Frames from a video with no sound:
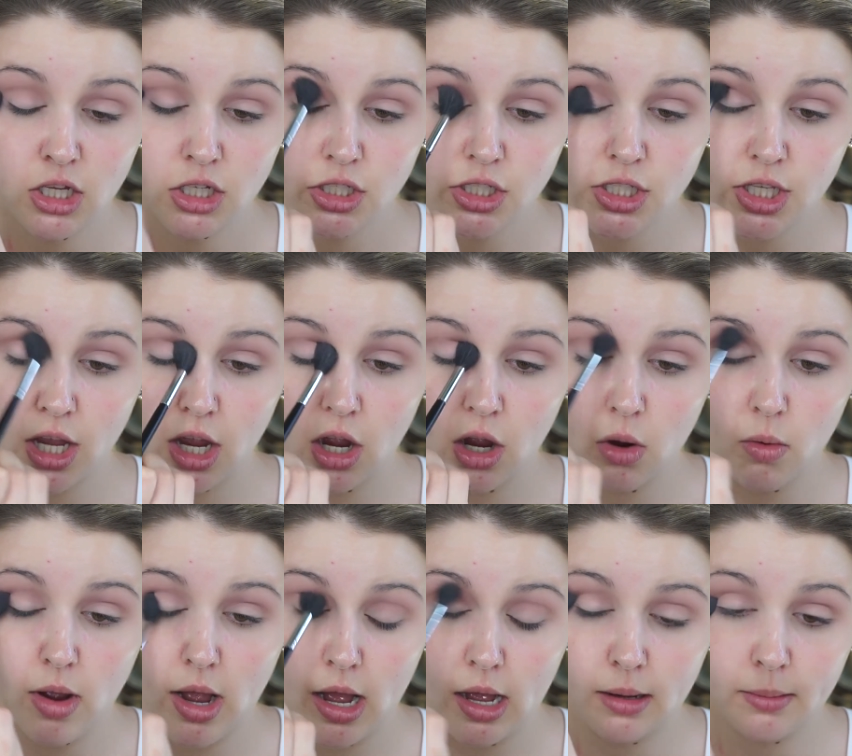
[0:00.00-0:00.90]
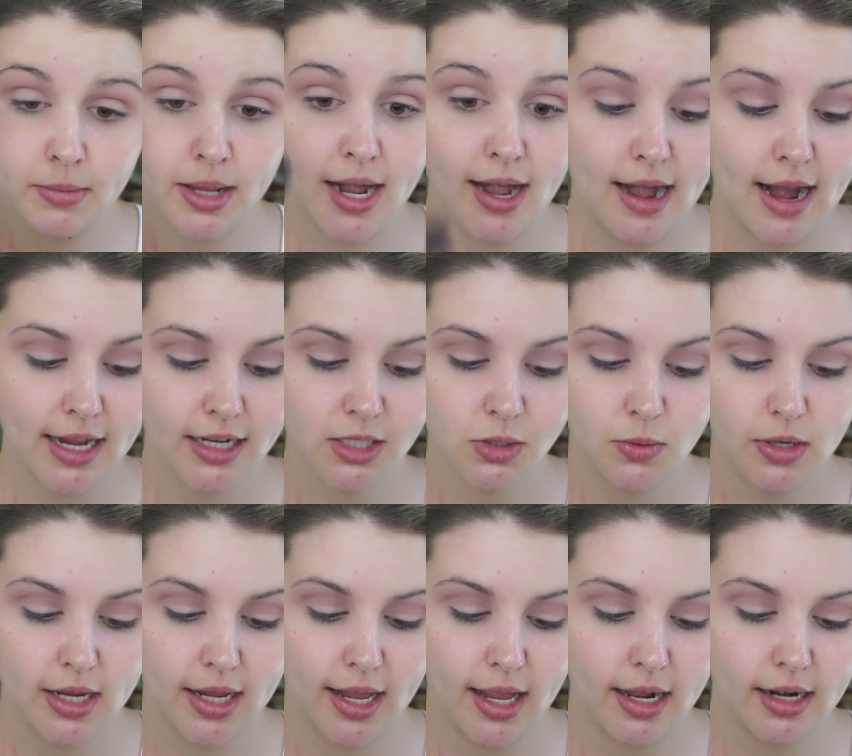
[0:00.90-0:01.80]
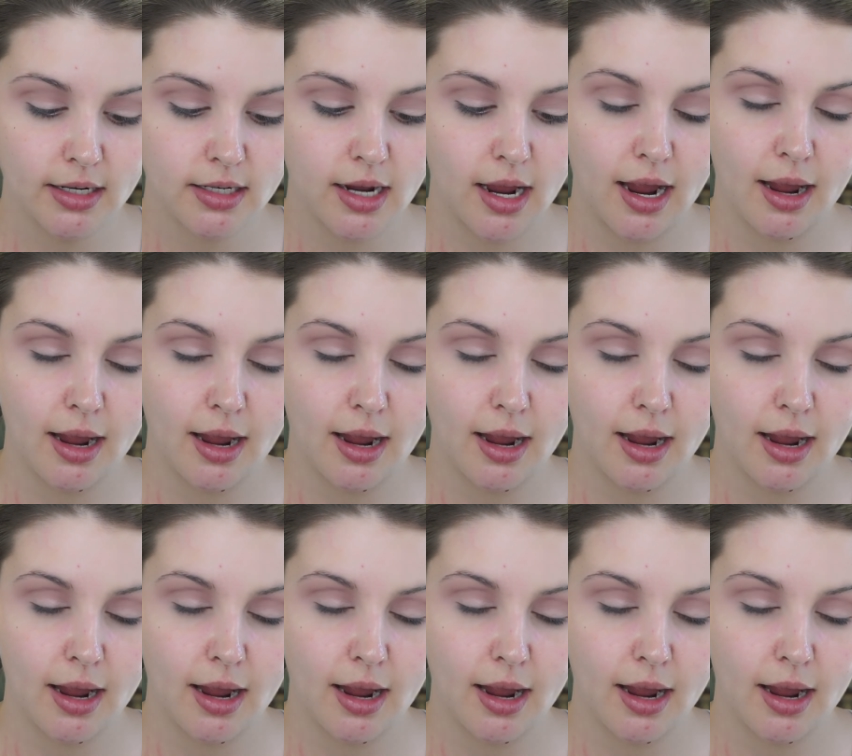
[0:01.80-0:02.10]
So next weekend,